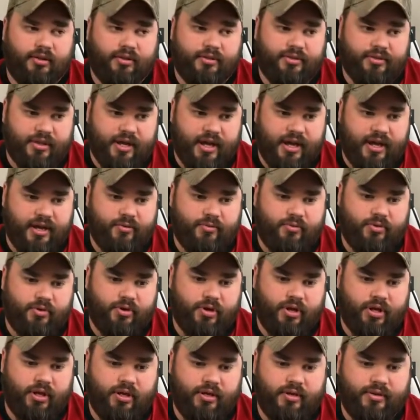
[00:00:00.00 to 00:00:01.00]
the
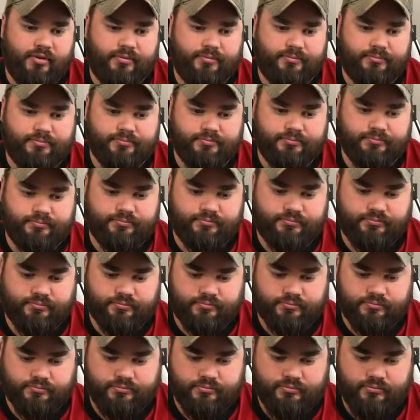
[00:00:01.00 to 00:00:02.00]
thyroid,
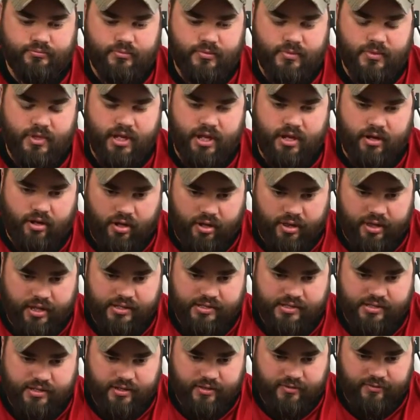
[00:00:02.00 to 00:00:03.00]
and all
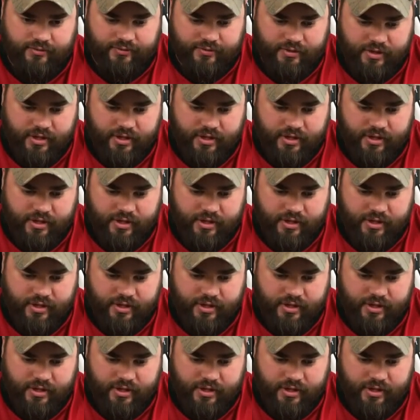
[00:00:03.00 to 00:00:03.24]
that stuff.